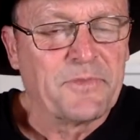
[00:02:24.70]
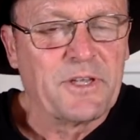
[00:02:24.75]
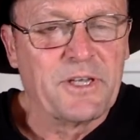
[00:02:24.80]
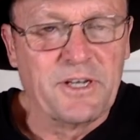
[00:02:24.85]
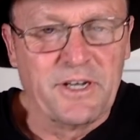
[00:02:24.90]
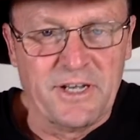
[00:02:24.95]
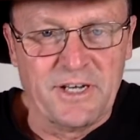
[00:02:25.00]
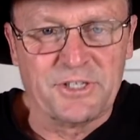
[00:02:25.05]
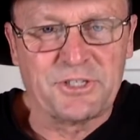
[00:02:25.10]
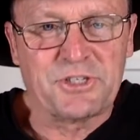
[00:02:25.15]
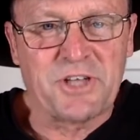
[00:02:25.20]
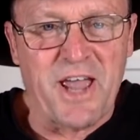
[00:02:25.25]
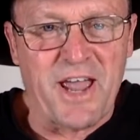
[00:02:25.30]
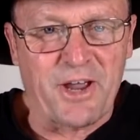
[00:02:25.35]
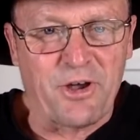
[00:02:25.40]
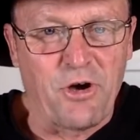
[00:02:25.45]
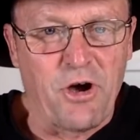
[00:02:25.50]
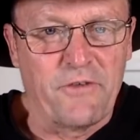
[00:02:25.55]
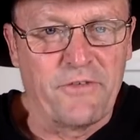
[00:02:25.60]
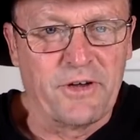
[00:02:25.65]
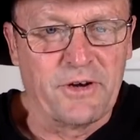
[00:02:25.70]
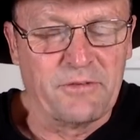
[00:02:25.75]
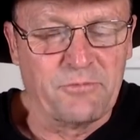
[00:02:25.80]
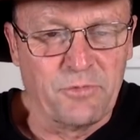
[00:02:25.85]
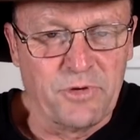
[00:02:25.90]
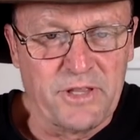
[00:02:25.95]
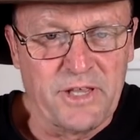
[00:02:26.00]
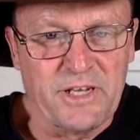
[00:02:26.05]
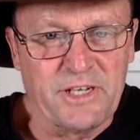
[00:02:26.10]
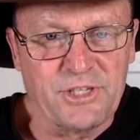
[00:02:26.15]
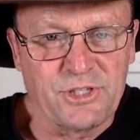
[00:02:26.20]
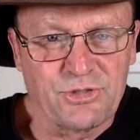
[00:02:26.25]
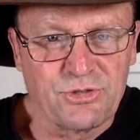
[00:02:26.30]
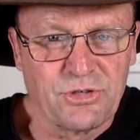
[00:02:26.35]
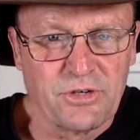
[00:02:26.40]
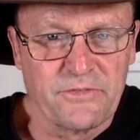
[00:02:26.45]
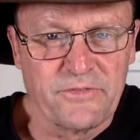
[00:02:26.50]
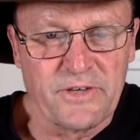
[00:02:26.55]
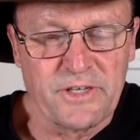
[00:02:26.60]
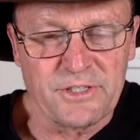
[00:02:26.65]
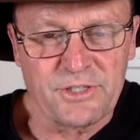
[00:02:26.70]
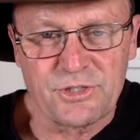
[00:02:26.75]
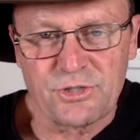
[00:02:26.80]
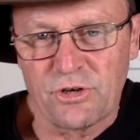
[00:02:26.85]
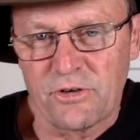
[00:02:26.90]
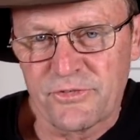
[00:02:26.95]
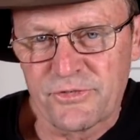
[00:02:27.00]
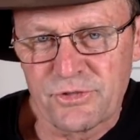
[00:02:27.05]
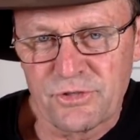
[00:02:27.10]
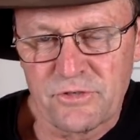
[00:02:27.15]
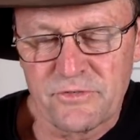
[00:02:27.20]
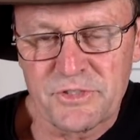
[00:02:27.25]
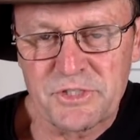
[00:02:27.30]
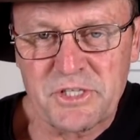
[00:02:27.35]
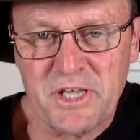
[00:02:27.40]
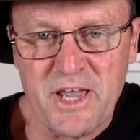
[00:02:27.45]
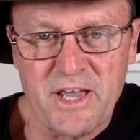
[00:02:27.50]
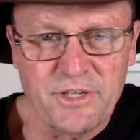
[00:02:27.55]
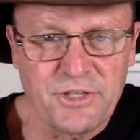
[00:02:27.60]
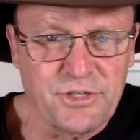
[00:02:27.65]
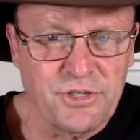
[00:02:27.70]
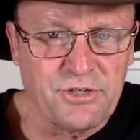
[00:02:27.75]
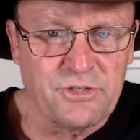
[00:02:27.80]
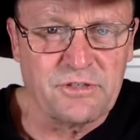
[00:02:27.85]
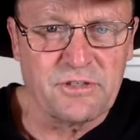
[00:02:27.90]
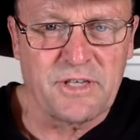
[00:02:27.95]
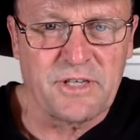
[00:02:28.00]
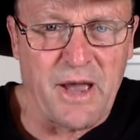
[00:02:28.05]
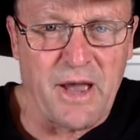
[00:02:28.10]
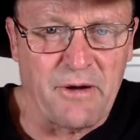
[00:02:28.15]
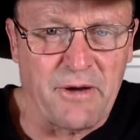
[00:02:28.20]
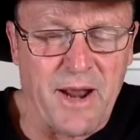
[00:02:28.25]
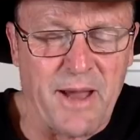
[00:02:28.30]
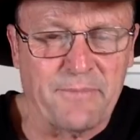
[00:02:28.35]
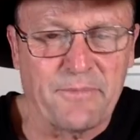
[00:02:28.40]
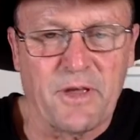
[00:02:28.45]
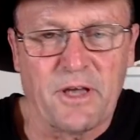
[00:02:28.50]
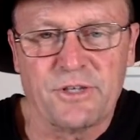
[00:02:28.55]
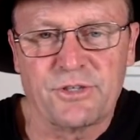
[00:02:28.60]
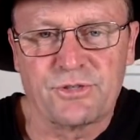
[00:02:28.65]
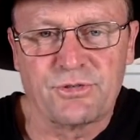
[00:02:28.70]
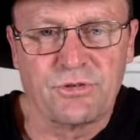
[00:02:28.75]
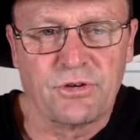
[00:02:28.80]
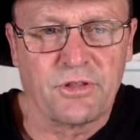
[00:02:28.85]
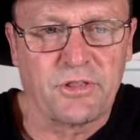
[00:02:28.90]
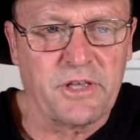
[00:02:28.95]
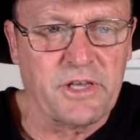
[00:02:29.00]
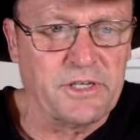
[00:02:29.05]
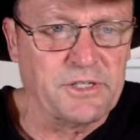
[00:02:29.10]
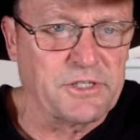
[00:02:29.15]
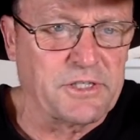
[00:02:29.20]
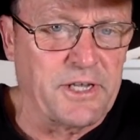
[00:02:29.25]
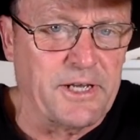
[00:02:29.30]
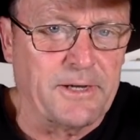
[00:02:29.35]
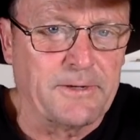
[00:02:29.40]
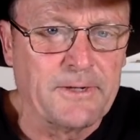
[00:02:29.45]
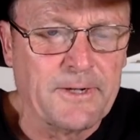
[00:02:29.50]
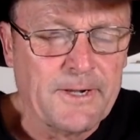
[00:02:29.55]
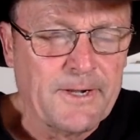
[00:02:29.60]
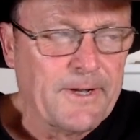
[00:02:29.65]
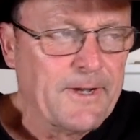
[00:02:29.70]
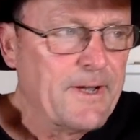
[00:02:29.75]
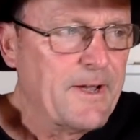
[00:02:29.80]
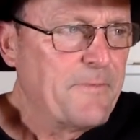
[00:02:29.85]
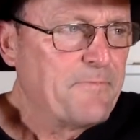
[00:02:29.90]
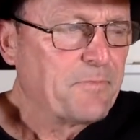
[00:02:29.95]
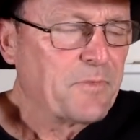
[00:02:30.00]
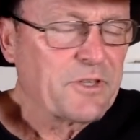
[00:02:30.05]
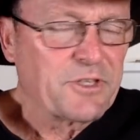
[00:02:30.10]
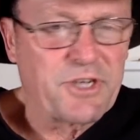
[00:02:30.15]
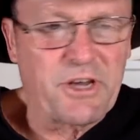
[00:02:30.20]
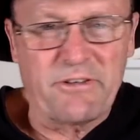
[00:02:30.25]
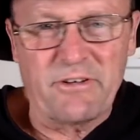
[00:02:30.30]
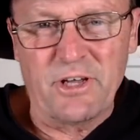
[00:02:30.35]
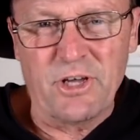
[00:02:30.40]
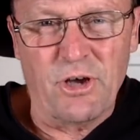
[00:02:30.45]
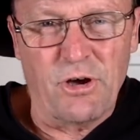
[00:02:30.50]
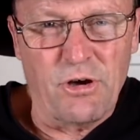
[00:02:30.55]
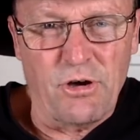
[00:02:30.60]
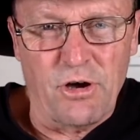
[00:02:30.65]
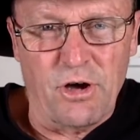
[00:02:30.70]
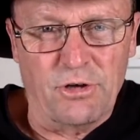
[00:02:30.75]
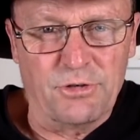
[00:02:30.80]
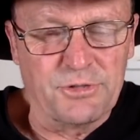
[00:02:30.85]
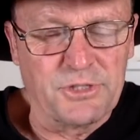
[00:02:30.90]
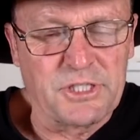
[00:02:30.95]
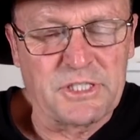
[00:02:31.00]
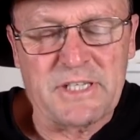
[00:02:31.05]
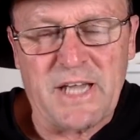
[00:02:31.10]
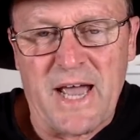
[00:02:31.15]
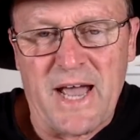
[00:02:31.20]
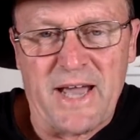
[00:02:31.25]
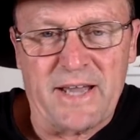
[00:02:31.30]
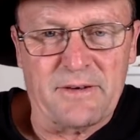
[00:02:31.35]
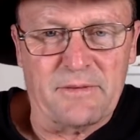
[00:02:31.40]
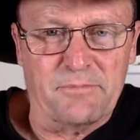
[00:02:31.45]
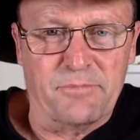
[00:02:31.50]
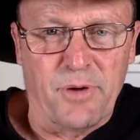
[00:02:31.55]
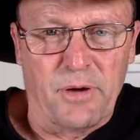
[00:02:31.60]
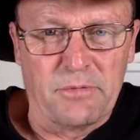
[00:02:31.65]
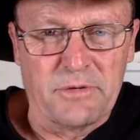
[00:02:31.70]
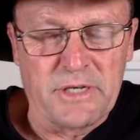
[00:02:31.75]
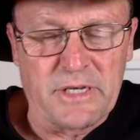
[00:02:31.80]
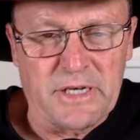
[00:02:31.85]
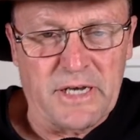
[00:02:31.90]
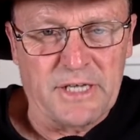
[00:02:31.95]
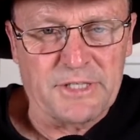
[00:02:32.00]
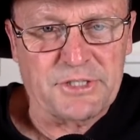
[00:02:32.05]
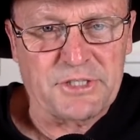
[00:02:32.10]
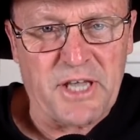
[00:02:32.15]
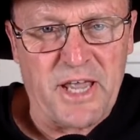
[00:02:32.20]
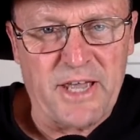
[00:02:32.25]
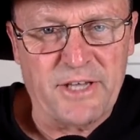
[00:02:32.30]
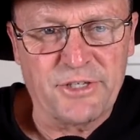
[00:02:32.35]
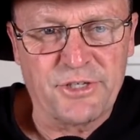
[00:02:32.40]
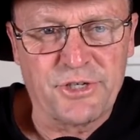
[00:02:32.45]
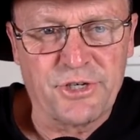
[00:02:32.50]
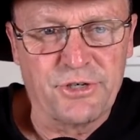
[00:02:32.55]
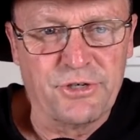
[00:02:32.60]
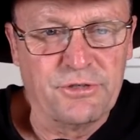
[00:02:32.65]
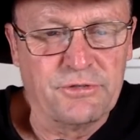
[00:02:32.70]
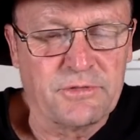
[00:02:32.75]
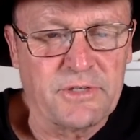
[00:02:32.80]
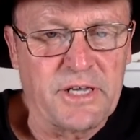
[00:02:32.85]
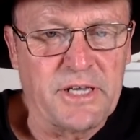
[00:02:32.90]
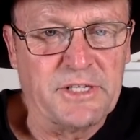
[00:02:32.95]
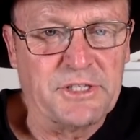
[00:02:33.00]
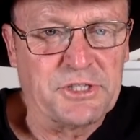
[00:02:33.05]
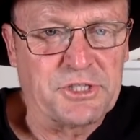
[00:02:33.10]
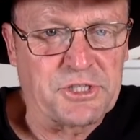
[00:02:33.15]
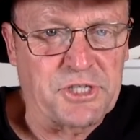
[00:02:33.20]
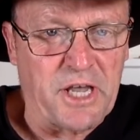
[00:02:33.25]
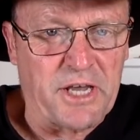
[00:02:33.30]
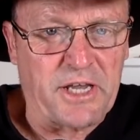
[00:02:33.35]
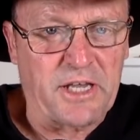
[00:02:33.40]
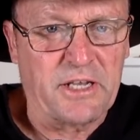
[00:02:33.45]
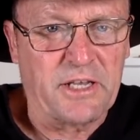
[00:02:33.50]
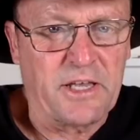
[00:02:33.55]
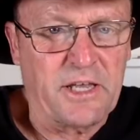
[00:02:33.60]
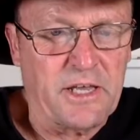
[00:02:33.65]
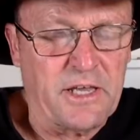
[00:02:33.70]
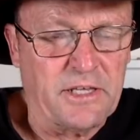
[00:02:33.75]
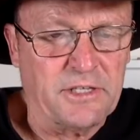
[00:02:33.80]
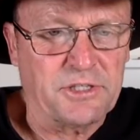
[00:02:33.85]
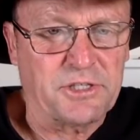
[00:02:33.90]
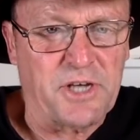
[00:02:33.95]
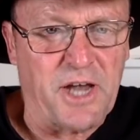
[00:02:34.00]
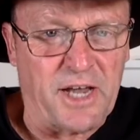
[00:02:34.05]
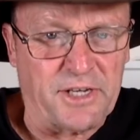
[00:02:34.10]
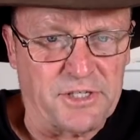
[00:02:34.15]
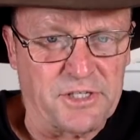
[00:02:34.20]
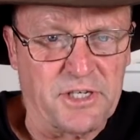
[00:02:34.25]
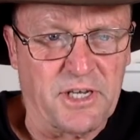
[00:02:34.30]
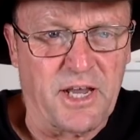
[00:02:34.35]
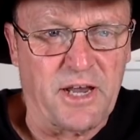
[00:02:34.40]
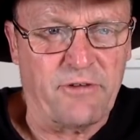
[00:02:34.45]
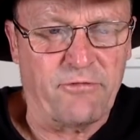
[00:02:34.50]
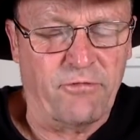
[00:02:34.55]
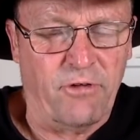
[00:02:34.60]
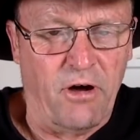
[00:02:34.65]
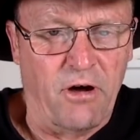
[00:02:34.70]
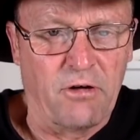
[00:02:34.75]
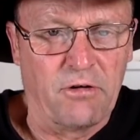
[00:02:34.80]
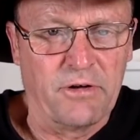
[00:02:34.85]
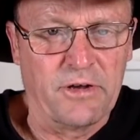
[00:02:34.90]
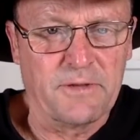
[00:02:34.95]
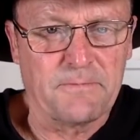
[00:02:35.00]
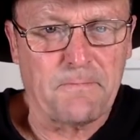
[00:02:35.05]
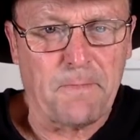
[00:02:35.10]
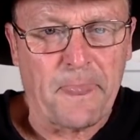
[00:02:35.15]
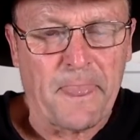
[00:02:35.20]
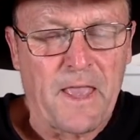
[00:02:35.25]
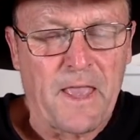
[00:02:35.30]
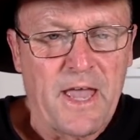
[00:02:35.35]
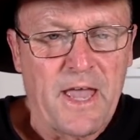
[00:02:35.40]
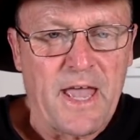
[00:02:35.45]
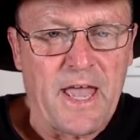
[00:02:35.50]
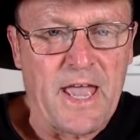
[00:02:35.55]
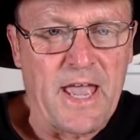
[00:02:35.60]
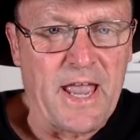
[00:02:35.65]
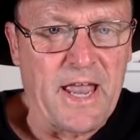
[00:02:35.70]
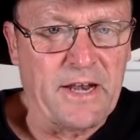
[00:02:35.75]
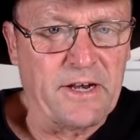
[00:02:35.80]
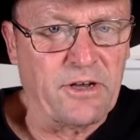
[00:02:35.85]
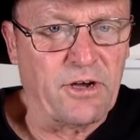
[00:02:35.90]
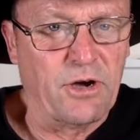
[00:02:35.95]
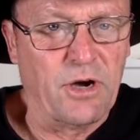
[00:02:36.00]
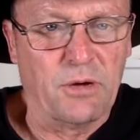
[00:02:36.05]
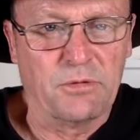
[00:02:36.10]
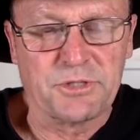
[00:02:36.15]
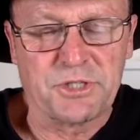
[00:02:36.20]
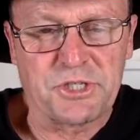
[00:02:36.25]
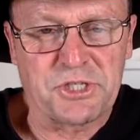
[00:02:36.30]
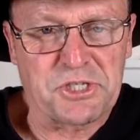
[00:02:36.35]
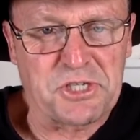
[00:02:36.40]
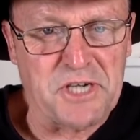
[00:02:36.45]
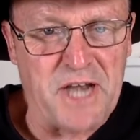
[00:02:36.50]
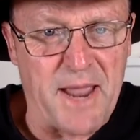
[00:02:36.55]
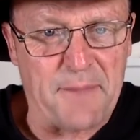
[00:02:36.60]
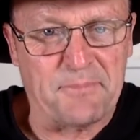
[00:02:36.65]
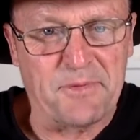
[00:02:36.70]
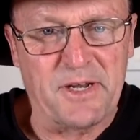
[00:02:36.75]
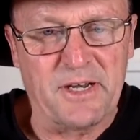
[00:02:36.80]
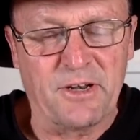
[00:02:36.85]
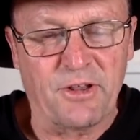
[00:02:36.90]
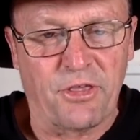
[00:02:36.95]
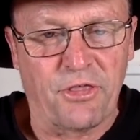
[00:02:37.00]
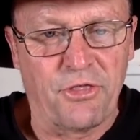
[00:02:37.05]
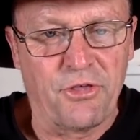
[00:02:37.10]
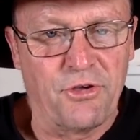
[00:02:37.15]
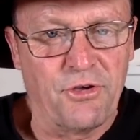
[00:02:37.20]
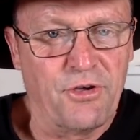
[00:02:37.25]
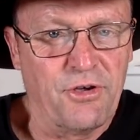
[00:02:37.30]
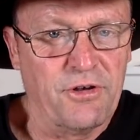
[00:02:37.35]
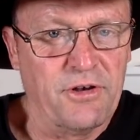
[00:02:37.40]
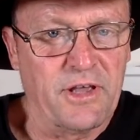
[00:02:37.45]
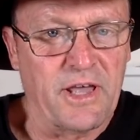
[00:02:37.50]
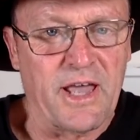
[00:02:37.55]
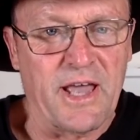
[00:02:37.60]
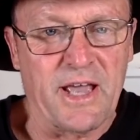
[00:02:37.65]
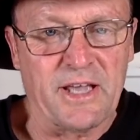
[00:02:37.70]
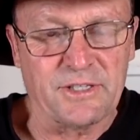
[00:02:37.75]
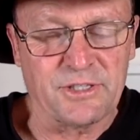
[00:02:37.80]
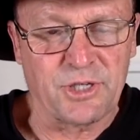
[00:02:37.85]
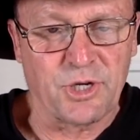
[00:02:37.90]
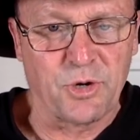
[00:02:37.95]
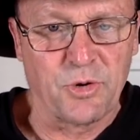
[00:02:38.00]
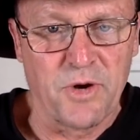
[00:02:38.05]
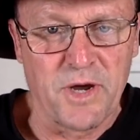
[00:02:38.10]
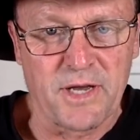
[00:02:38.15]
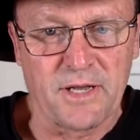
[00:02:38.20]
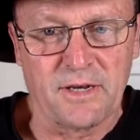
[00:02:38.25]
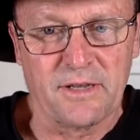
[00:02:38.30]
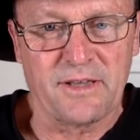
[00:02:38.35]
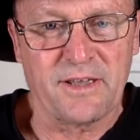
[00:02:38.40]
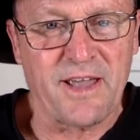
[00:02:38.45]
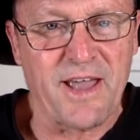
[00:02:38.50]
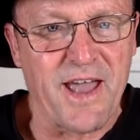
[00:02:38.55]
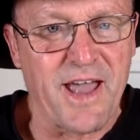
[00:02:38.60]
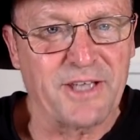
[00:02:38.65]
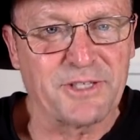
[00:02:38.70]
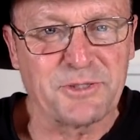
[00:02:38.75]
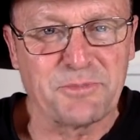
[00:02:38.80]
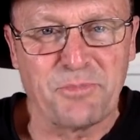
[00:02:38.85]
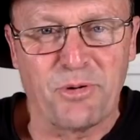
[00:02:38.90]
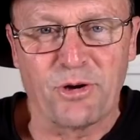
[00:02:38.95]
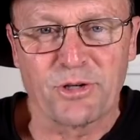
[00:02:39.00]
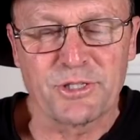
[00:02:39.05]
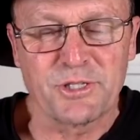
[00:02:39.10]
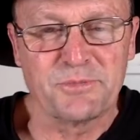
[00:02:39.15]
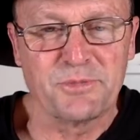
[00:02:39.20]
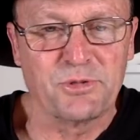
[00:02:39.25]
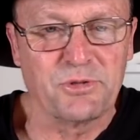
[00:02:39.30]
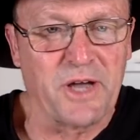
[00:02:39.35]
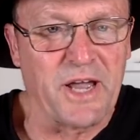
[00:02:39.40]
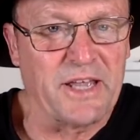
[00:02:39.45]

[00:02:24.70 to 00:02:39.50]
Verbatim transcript: you need a stack of it with any sort of a soft sort of a sand dune going up those sort of things. Now, generally, I'll start probably a sand dune in second gear just to get rolling, and I would snap into third as quickly as possible.